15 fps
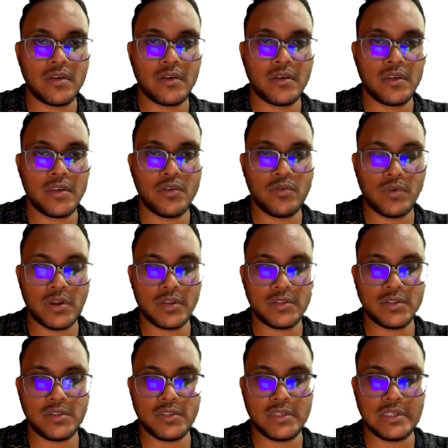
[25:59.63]
you are
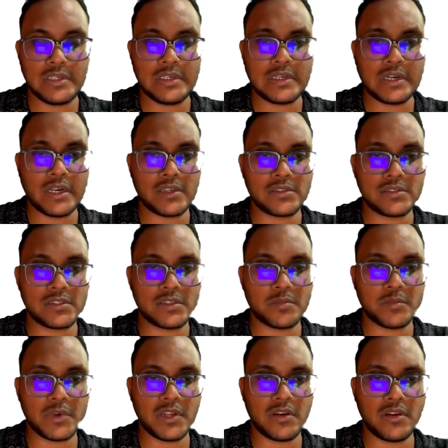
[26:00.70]
the customer.